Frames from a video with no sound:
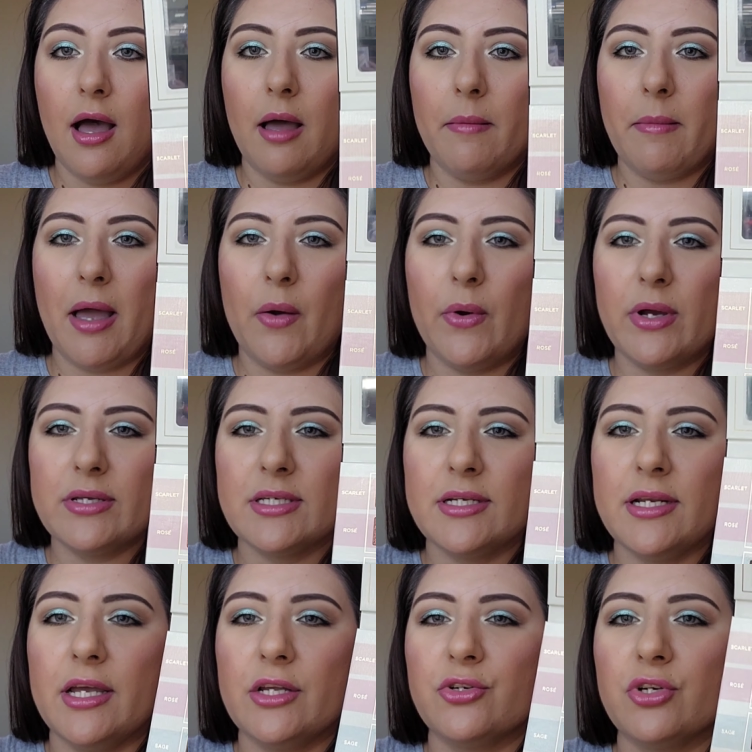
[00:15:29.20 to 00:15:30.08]
Um, I
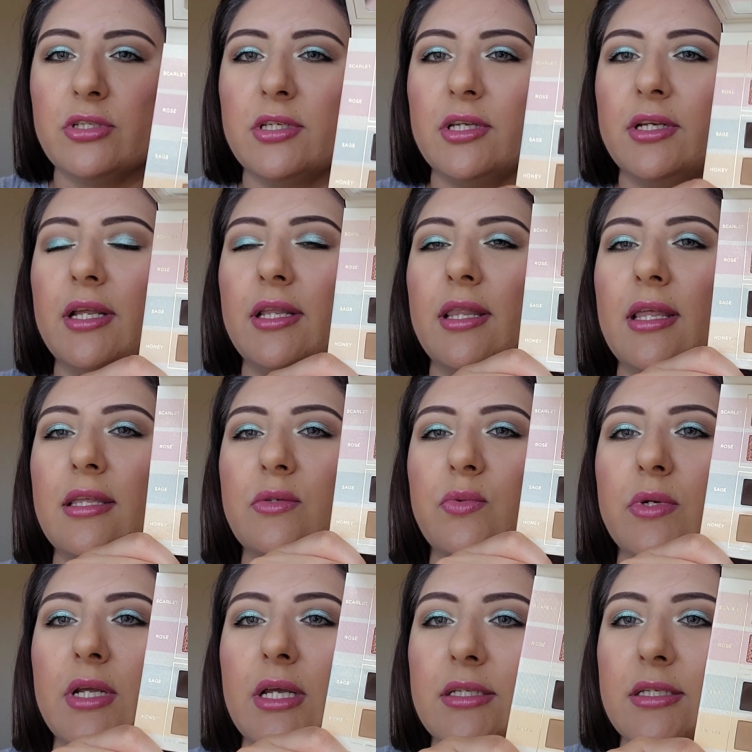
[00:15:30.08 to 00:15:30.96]
wasn't interested in
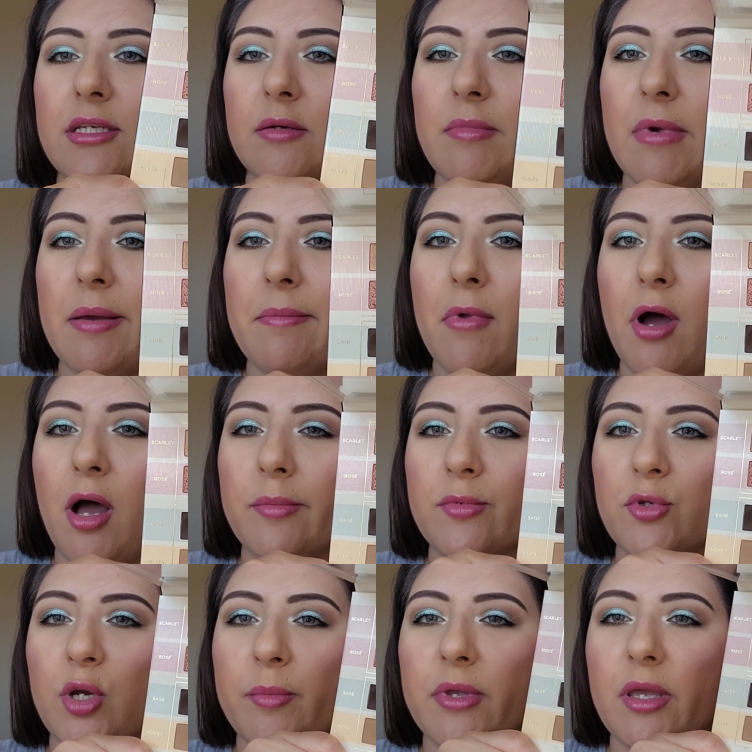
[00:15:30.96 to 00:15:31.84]
this one until my
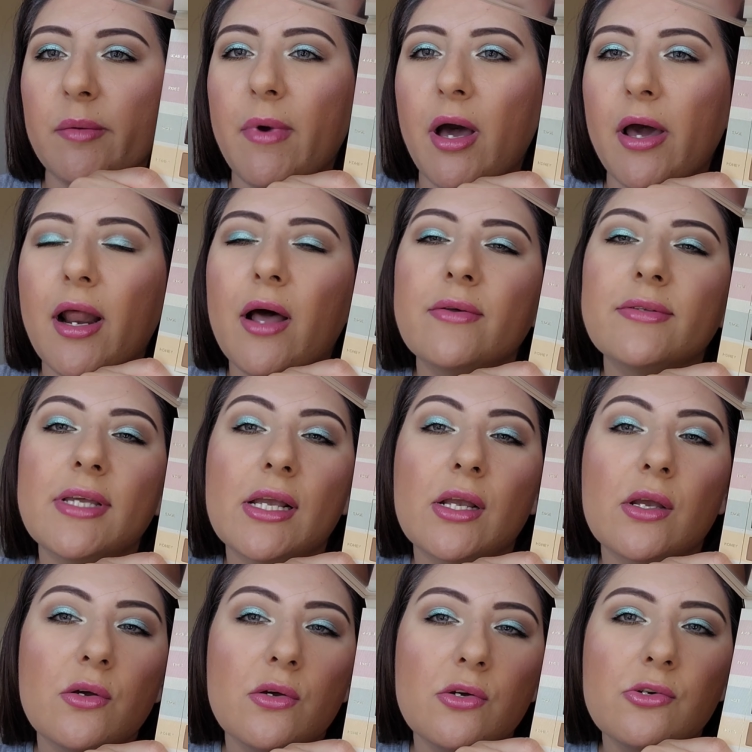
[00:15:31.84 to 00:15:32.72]
mom told me about it. I was
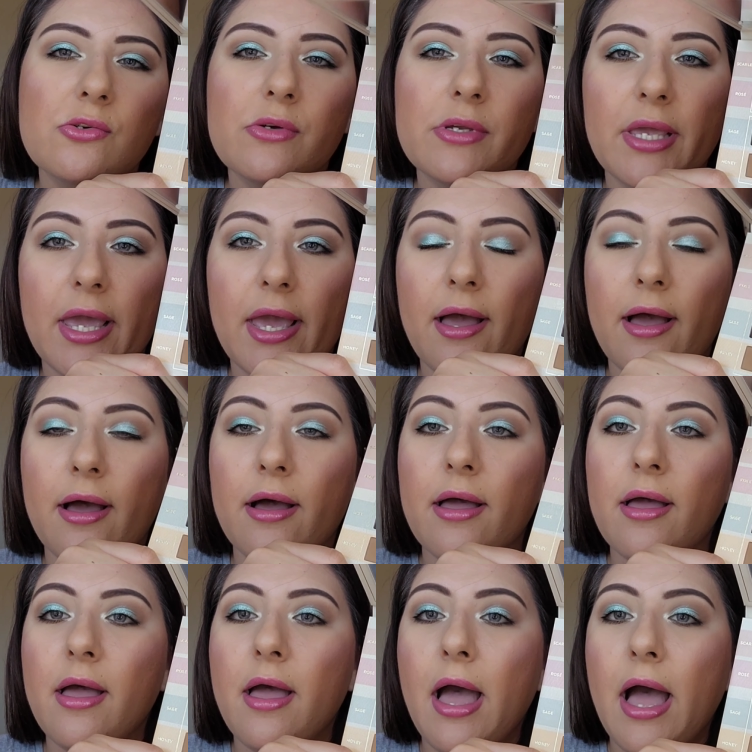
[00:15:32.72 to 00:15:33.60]
like, ooh, yeah.
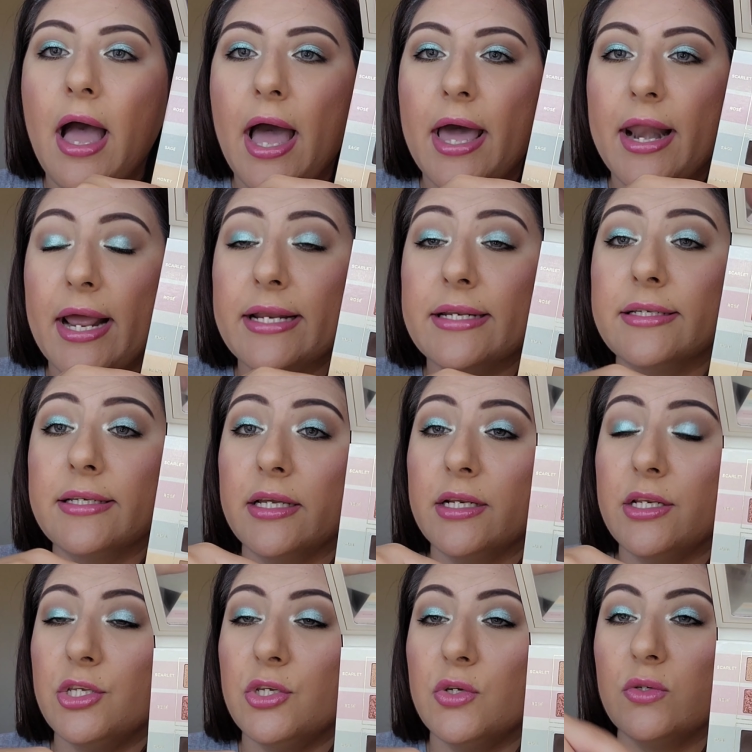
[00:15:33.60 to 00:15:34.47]
And I
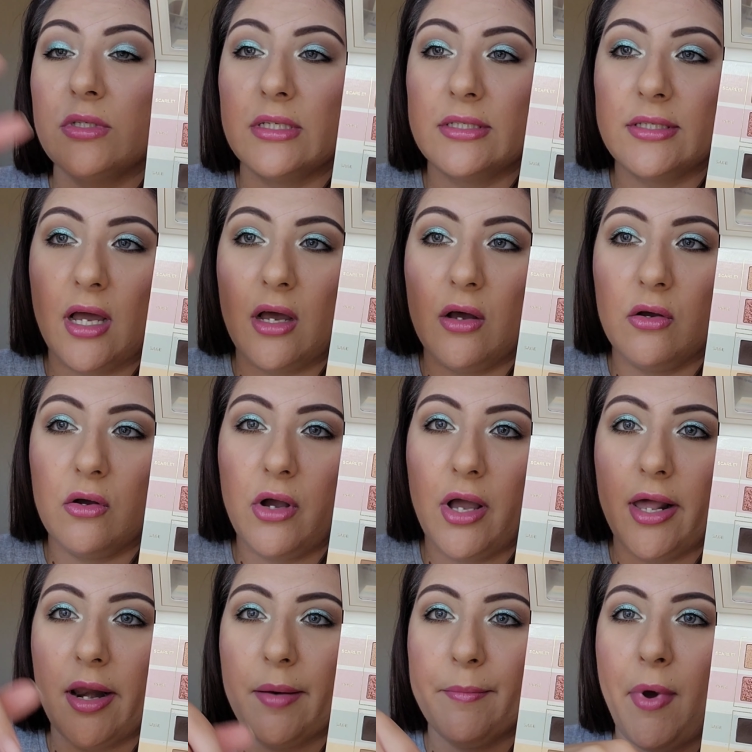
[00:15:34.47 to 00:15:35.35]
did use this. I'll go
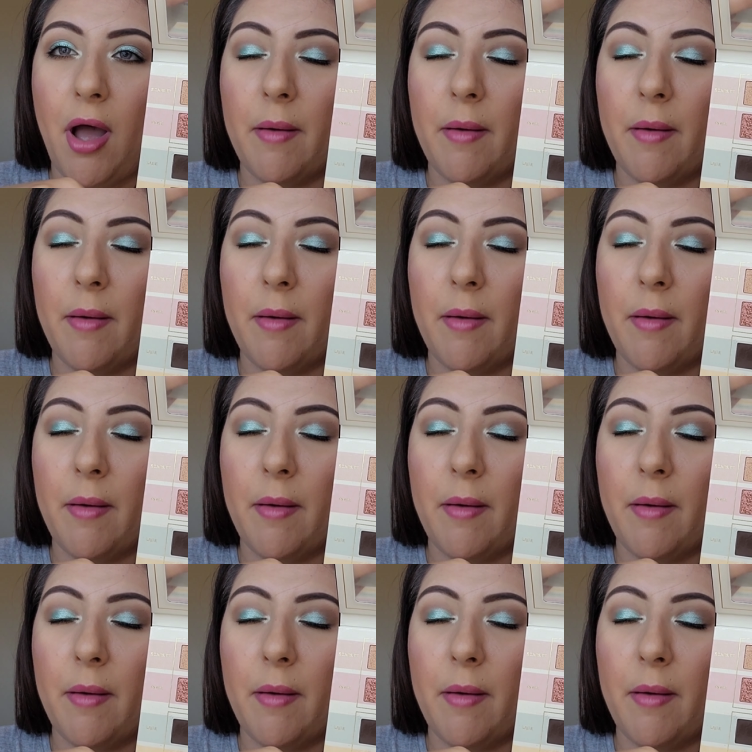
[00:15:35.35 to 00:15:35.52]
ahead and